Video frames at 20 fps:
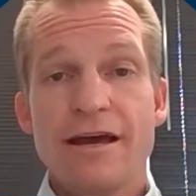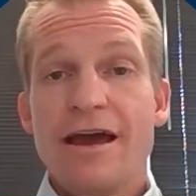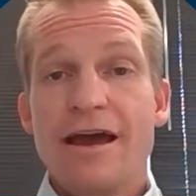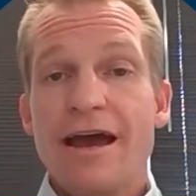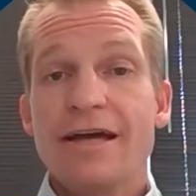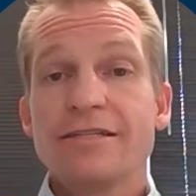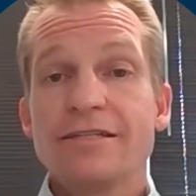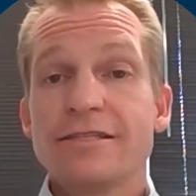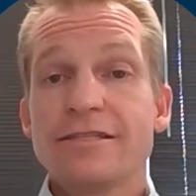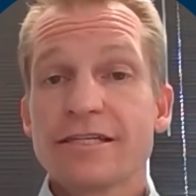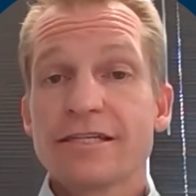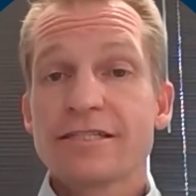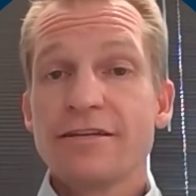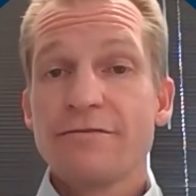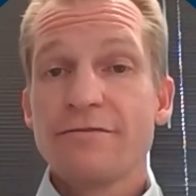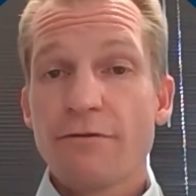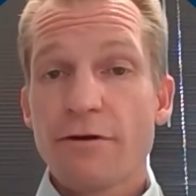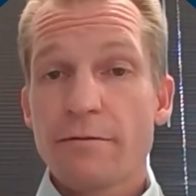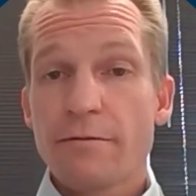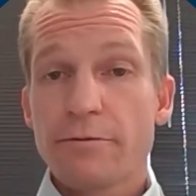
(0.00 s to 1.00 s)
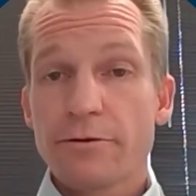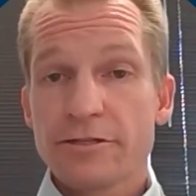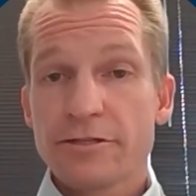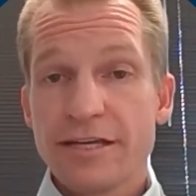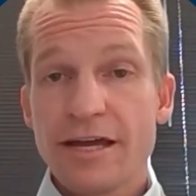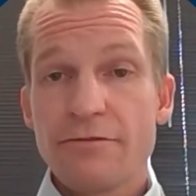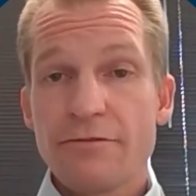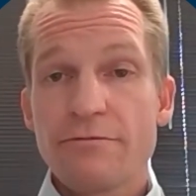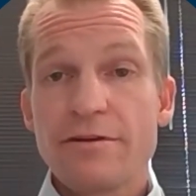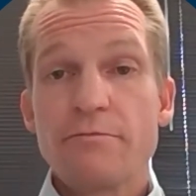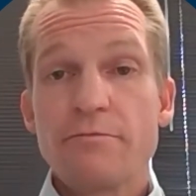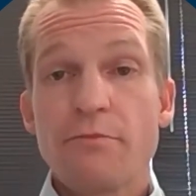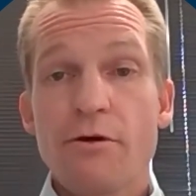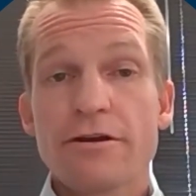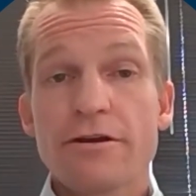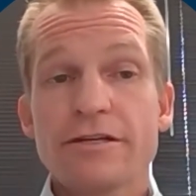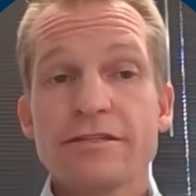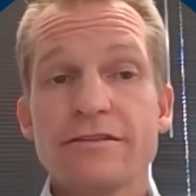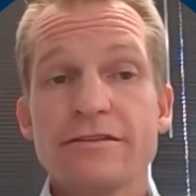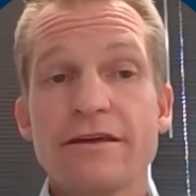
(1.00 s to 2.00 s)
and 64%
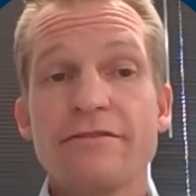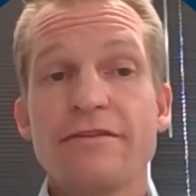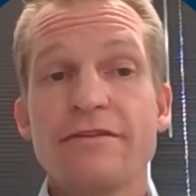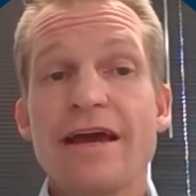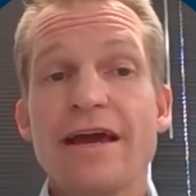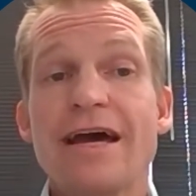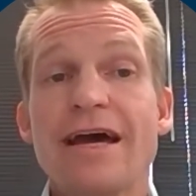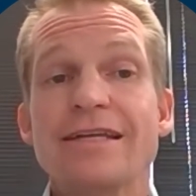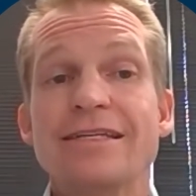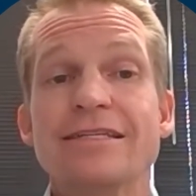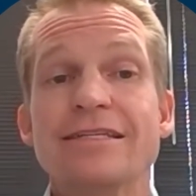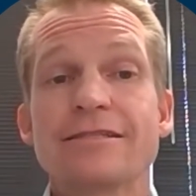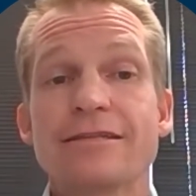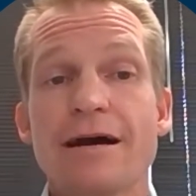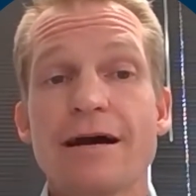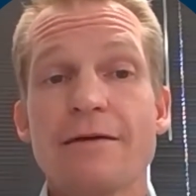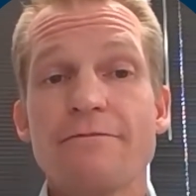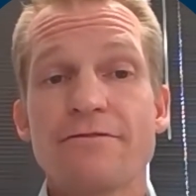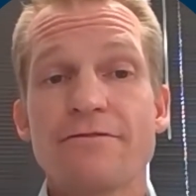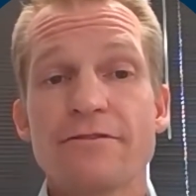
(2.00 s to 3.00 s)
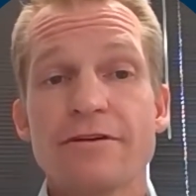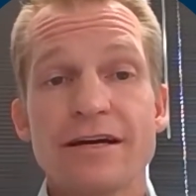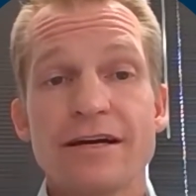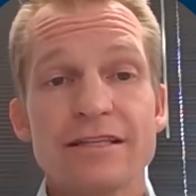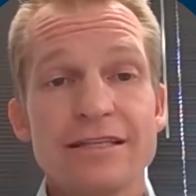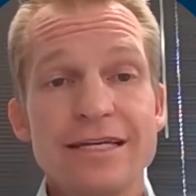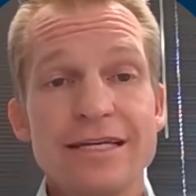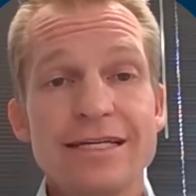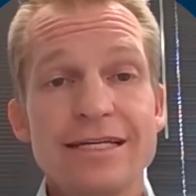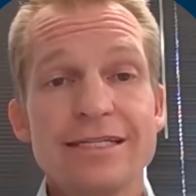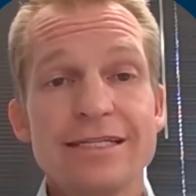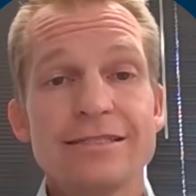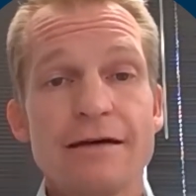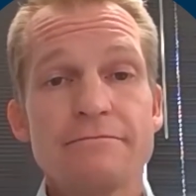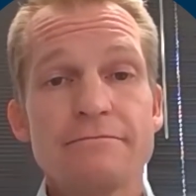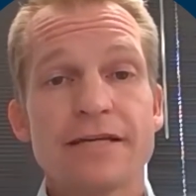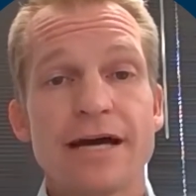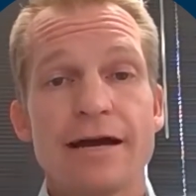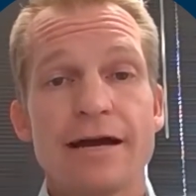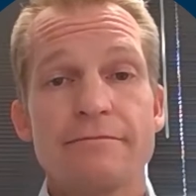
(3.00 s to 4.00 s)
reported that they had discomfort at least
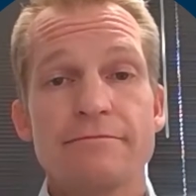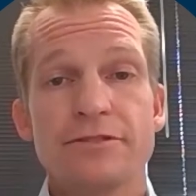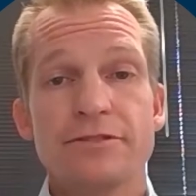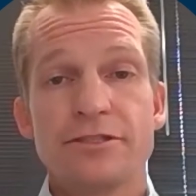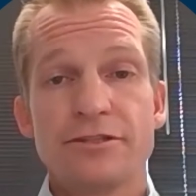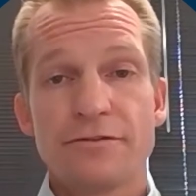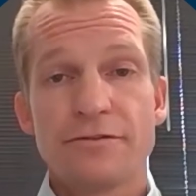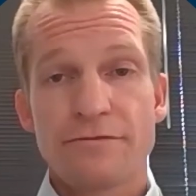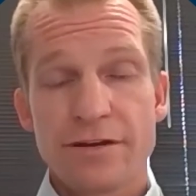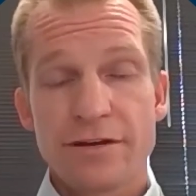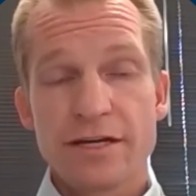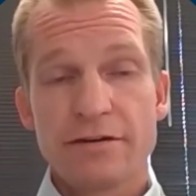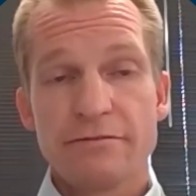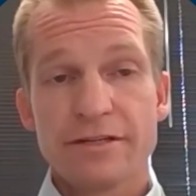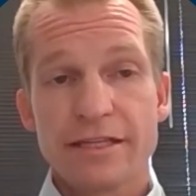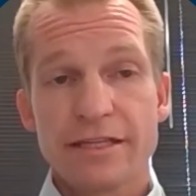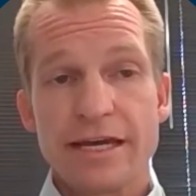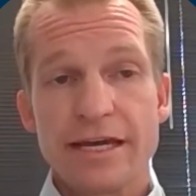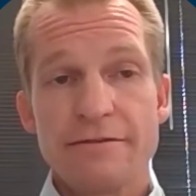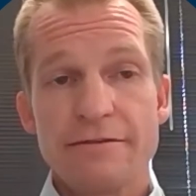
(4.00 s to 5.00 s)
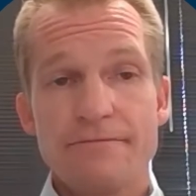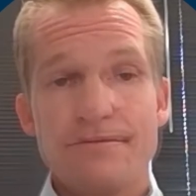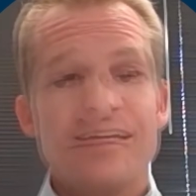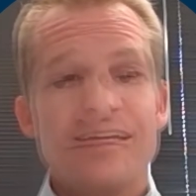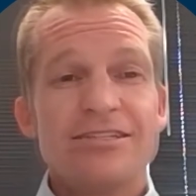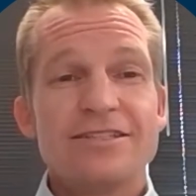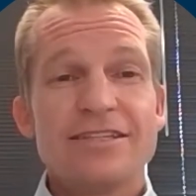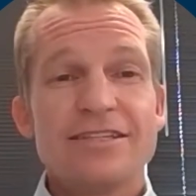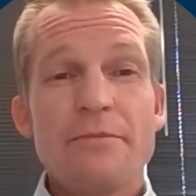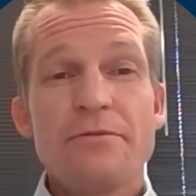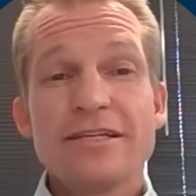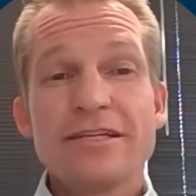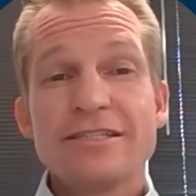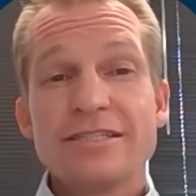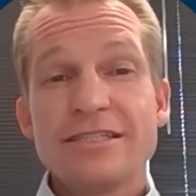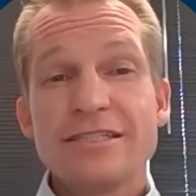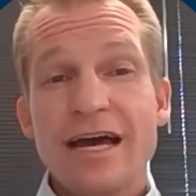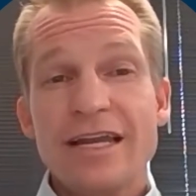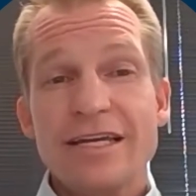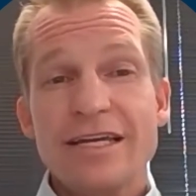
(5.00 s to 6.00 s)
sometimes to frequently. Separate
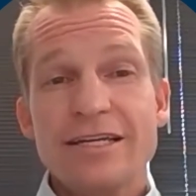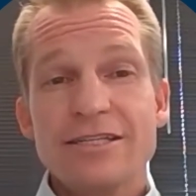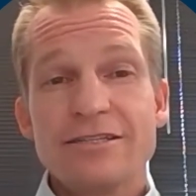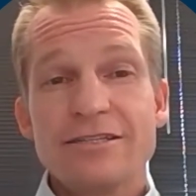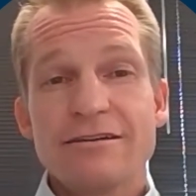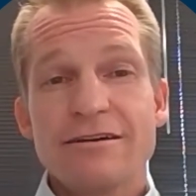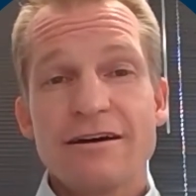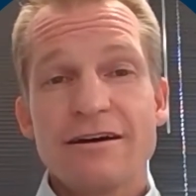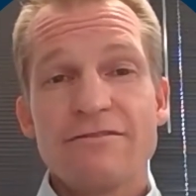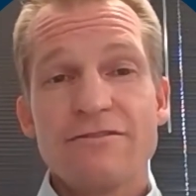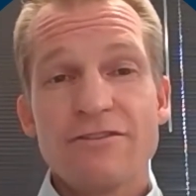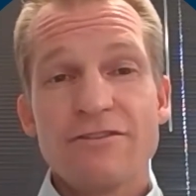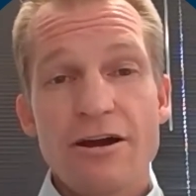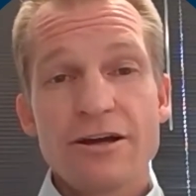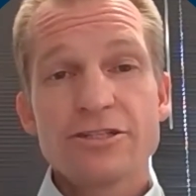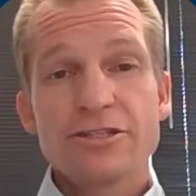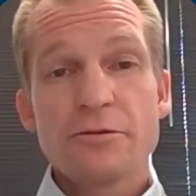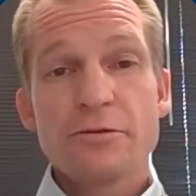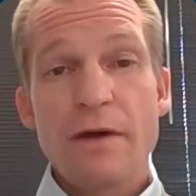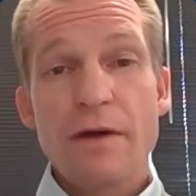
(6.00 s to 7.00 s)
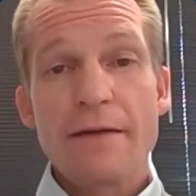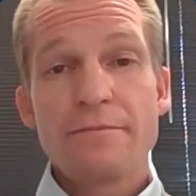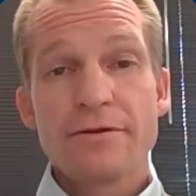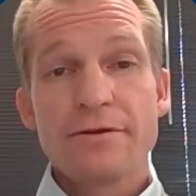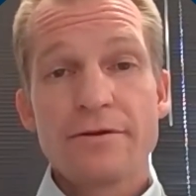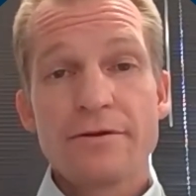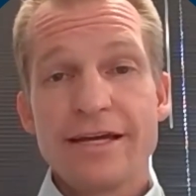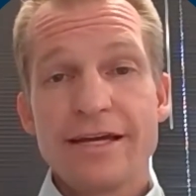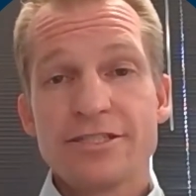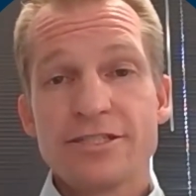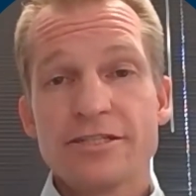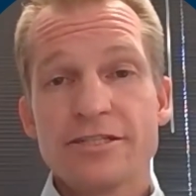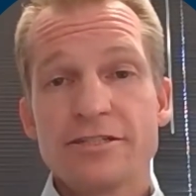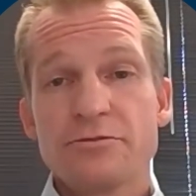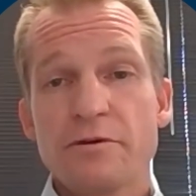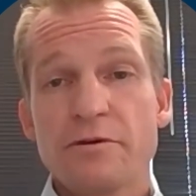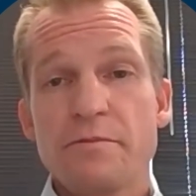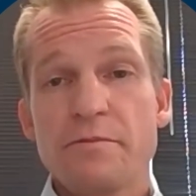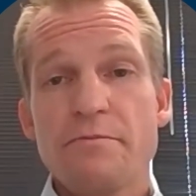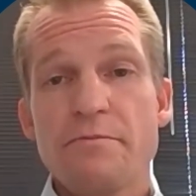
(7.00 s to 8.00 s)
studies of larger populations
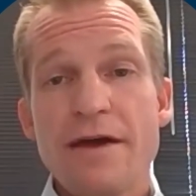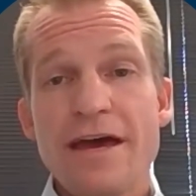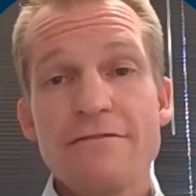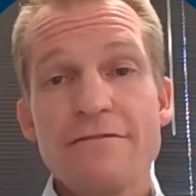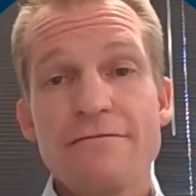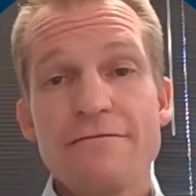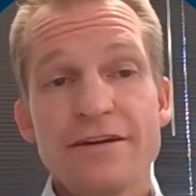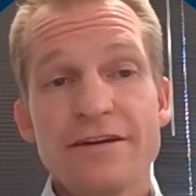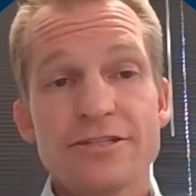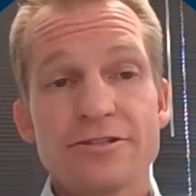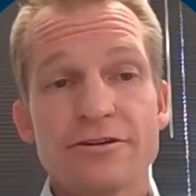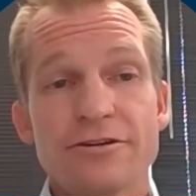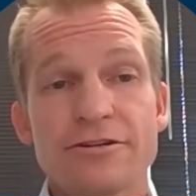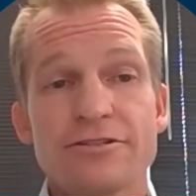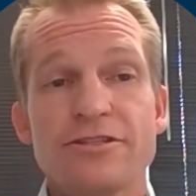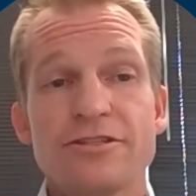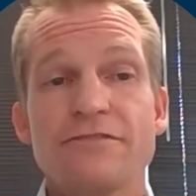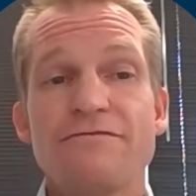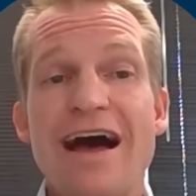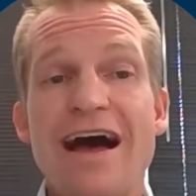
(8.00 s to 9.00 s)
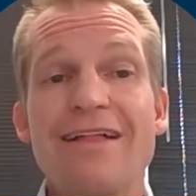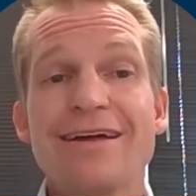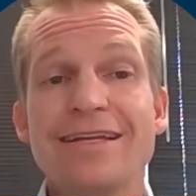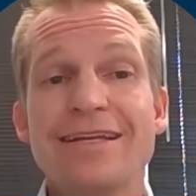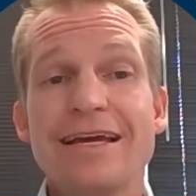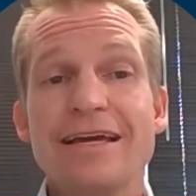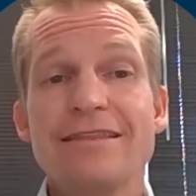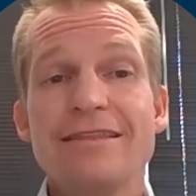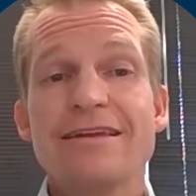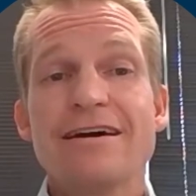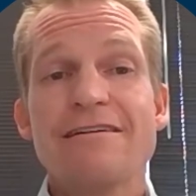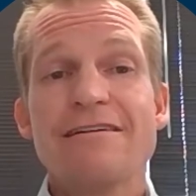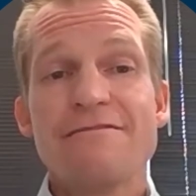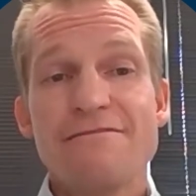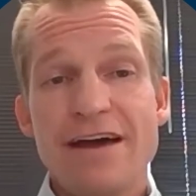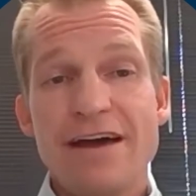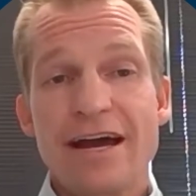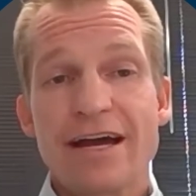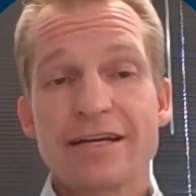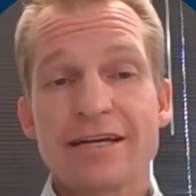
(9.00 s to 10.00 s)
would be beneficial to validate the
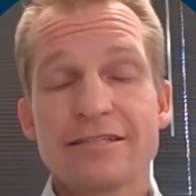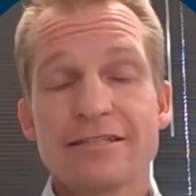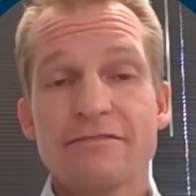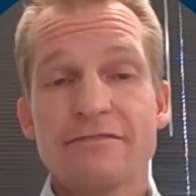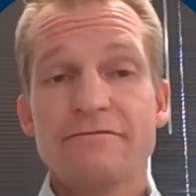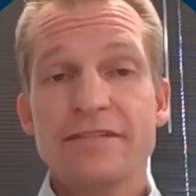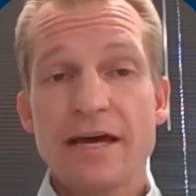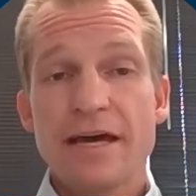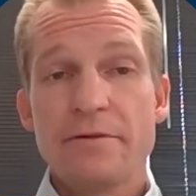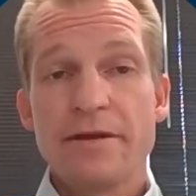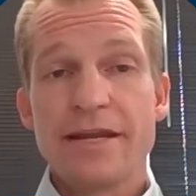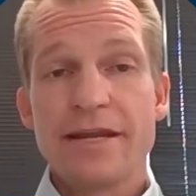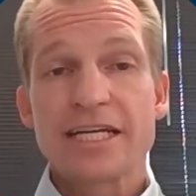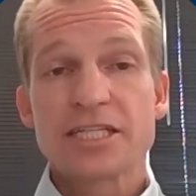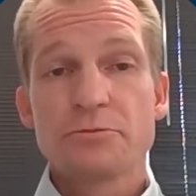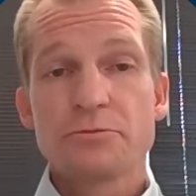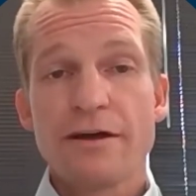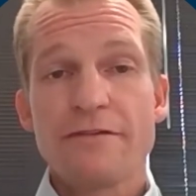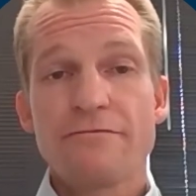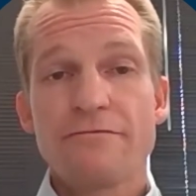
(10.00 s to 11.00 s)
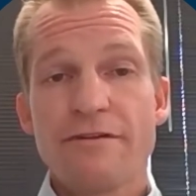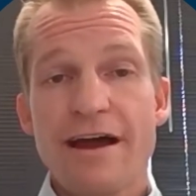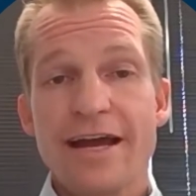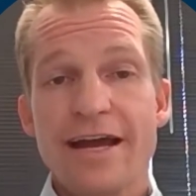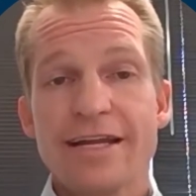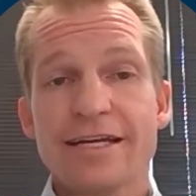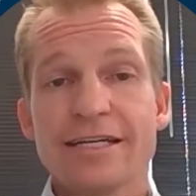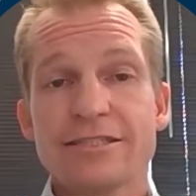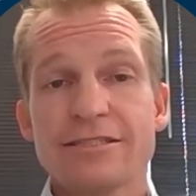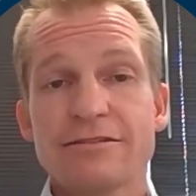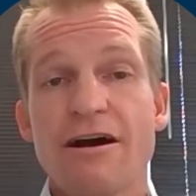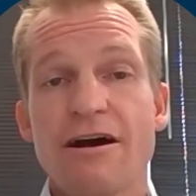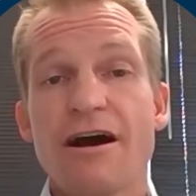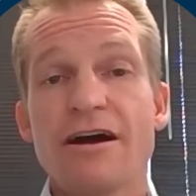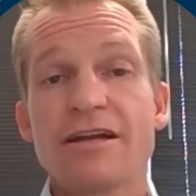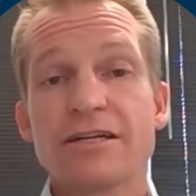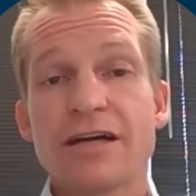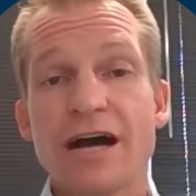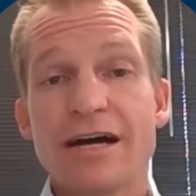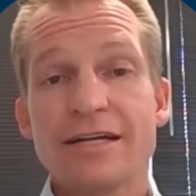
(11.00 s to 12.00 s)
effects of Demodex blepharitis
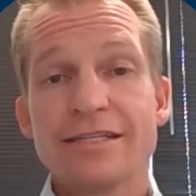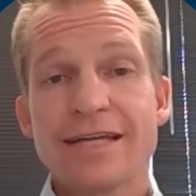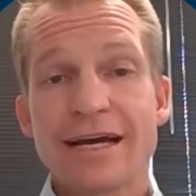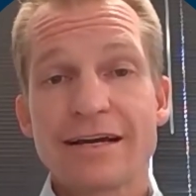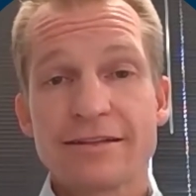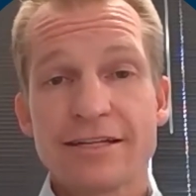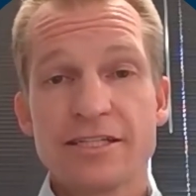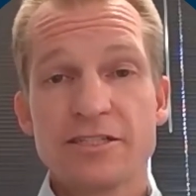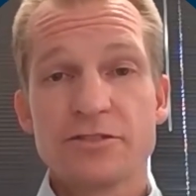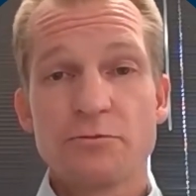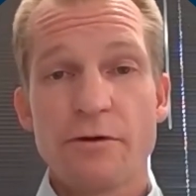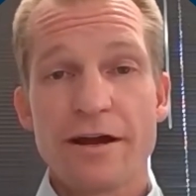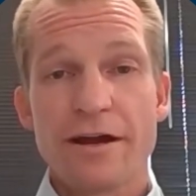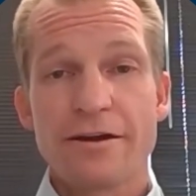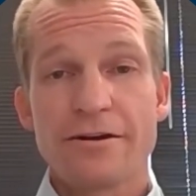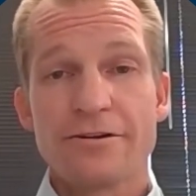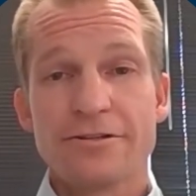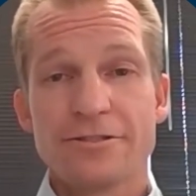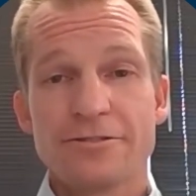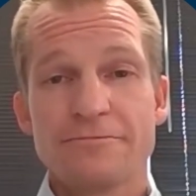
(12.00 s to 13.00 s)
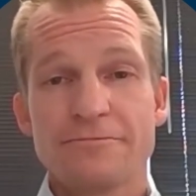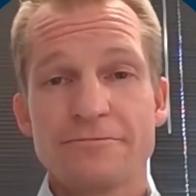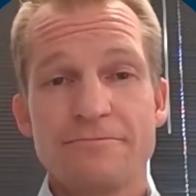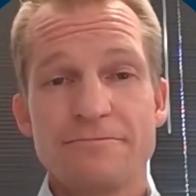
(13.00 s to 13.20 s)
on contact lens wearers.